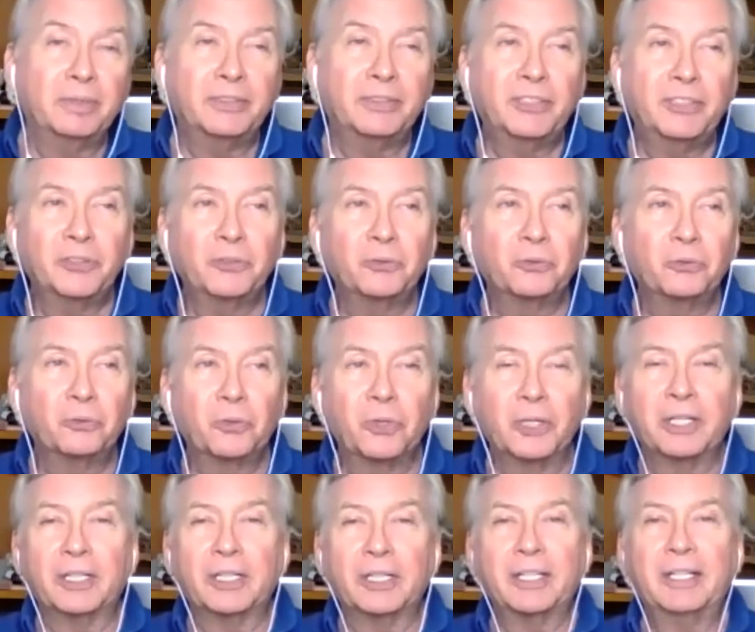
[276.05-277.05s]
to
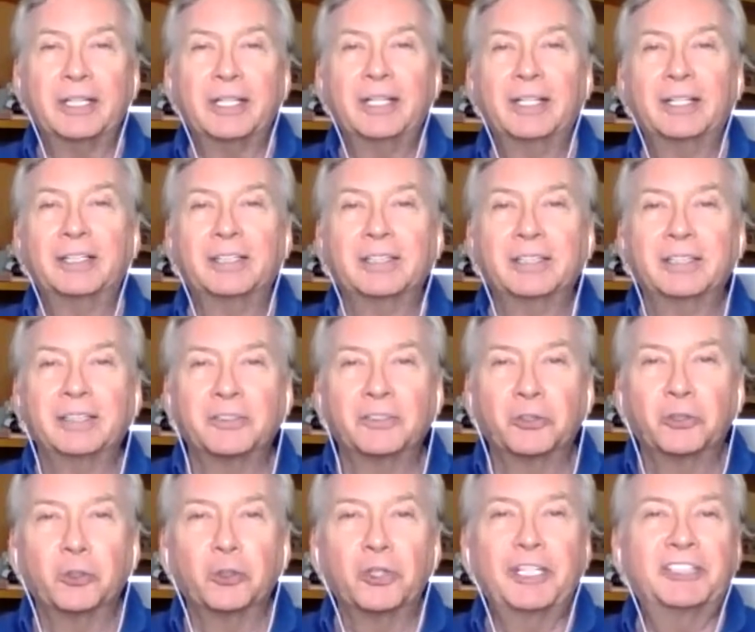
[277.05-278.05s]
really
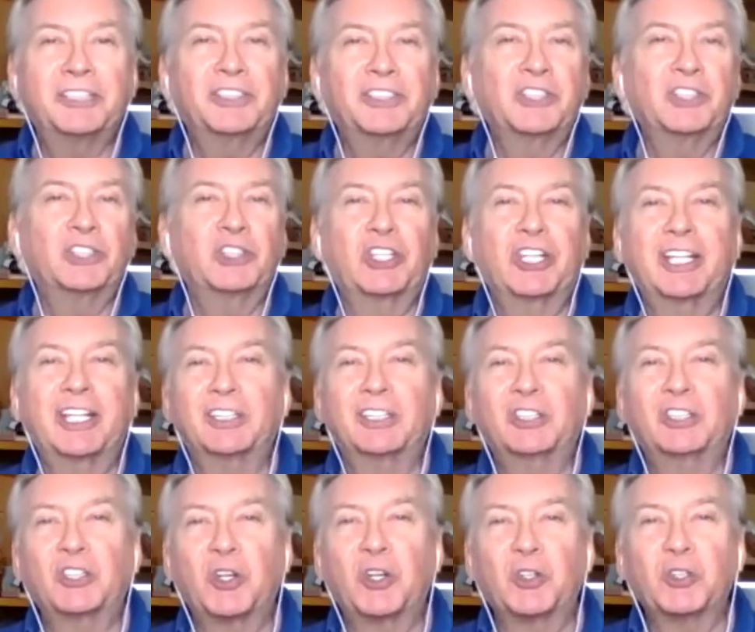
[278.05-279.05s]
grease the
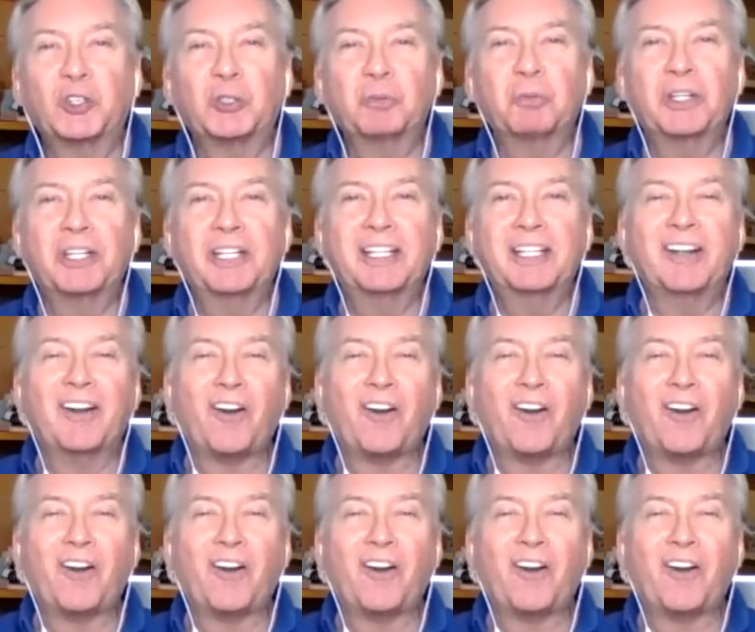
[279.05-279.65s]
skid, so to speak,